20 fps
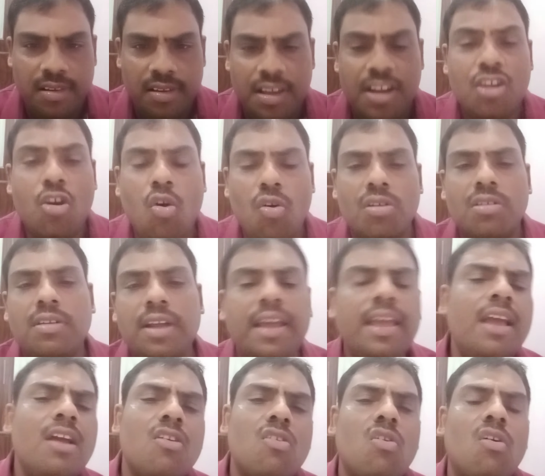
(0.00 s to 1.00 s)
in
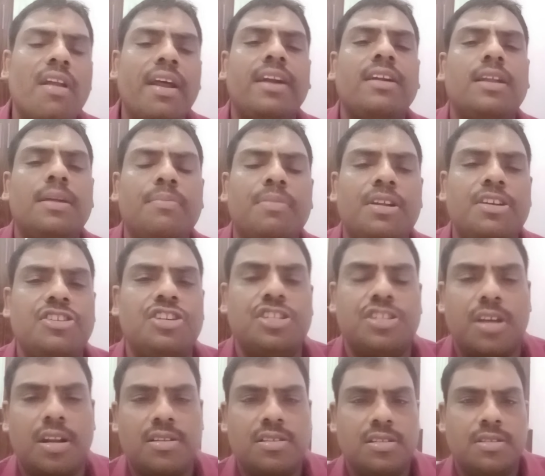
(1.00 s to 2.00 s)
taking corrective
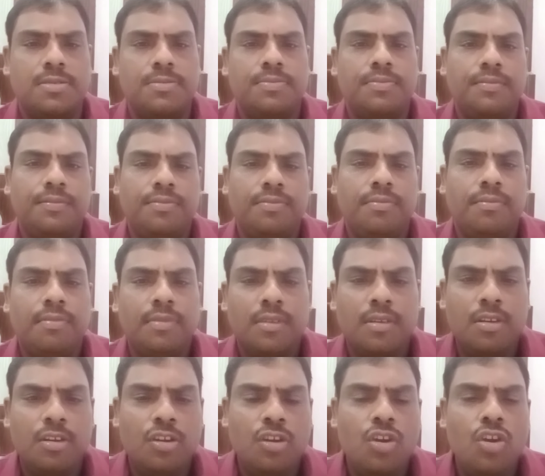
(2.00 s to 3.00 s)
decisions.
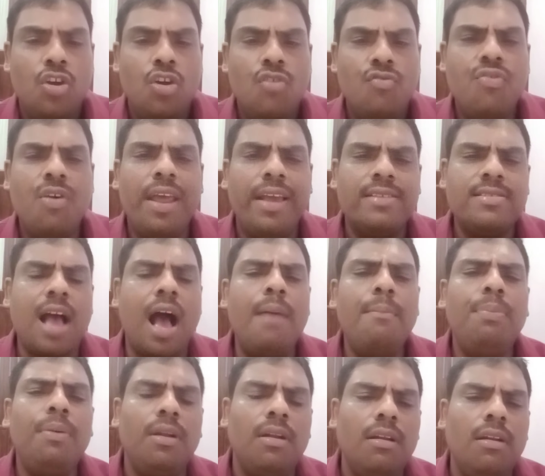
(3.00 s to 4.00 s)
For
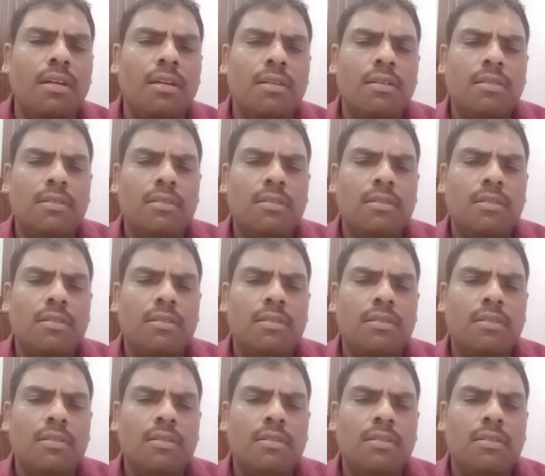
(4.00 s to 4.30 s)
example,